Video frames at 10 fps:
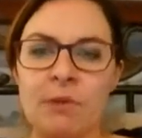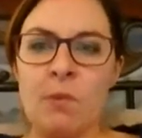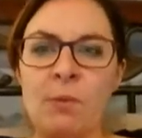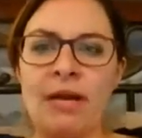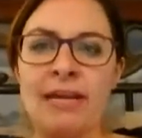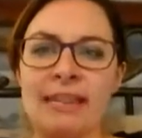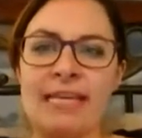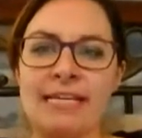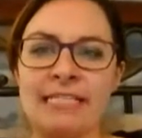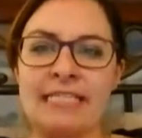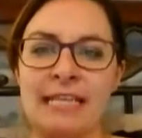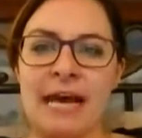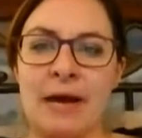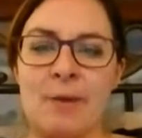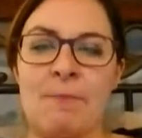when these
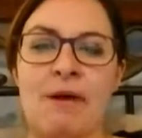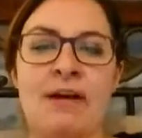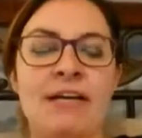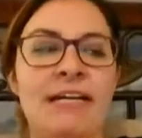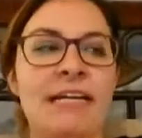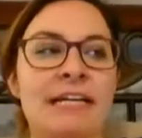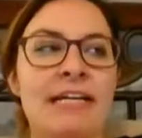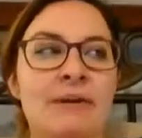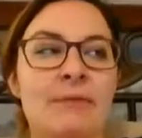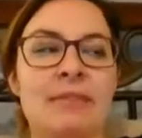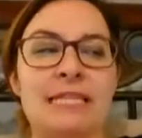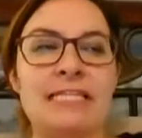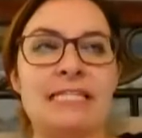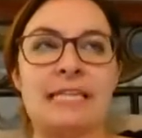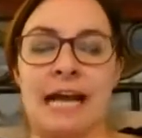um, when
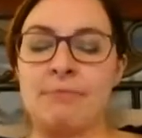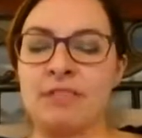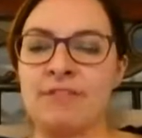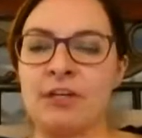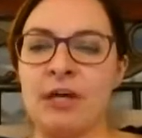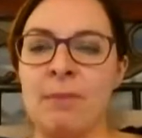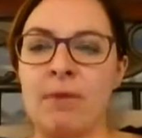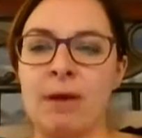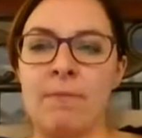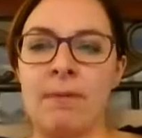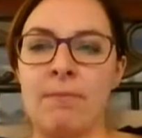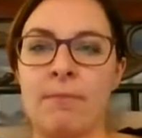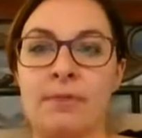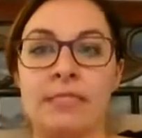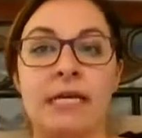these times of year come up,
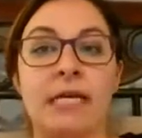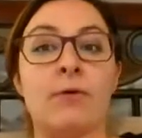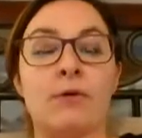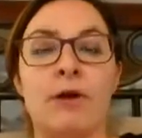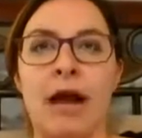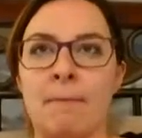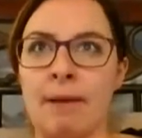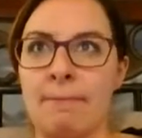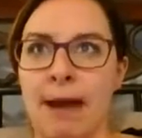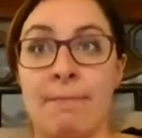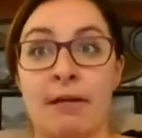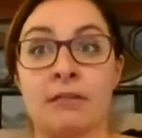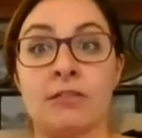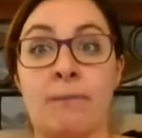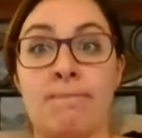I'm always like, oh crap, I, I
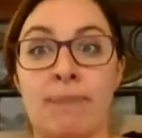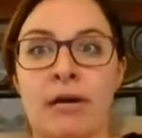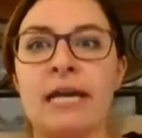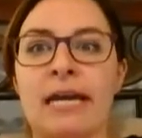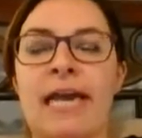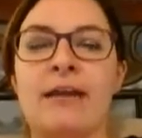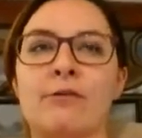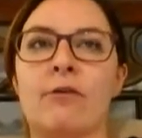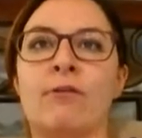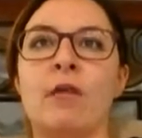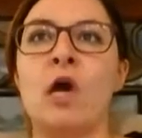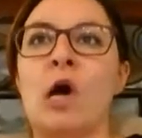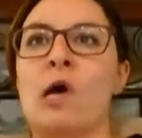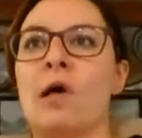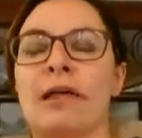better start burning a candle
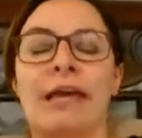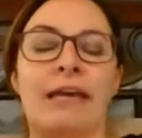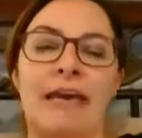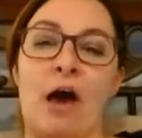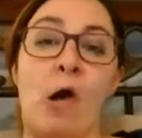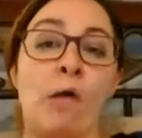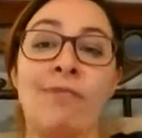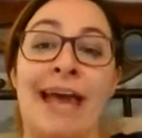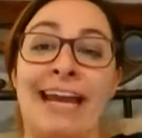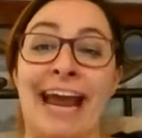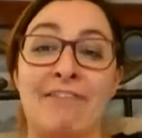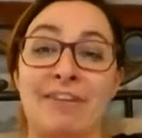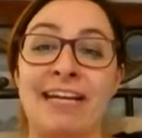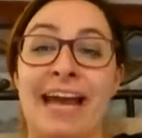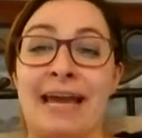like all night
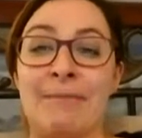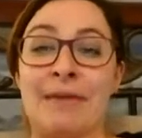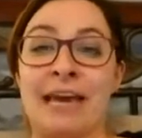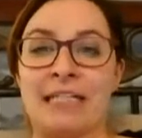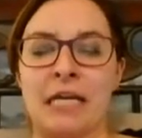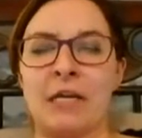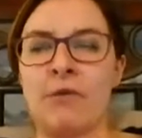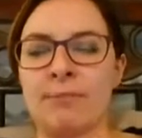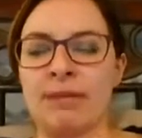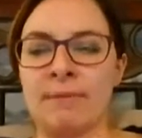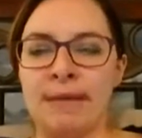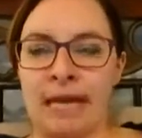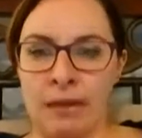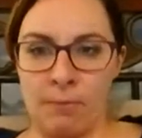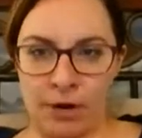every night because I know I'm going to be
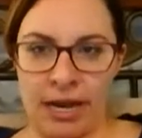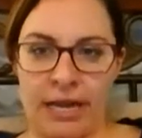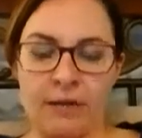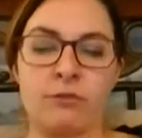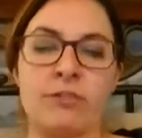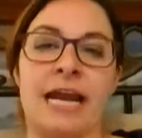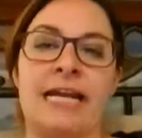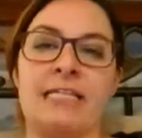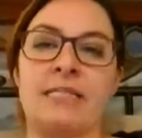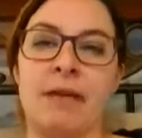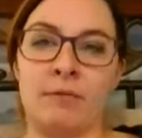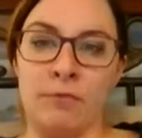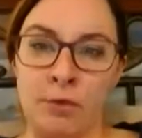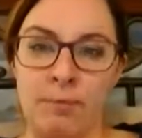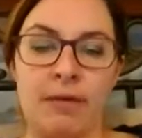getting more candles and I need to
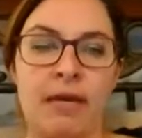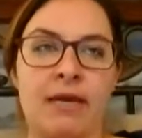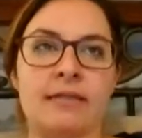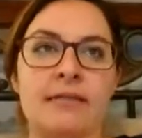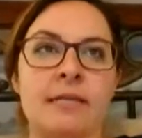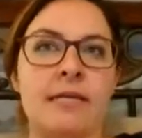make room because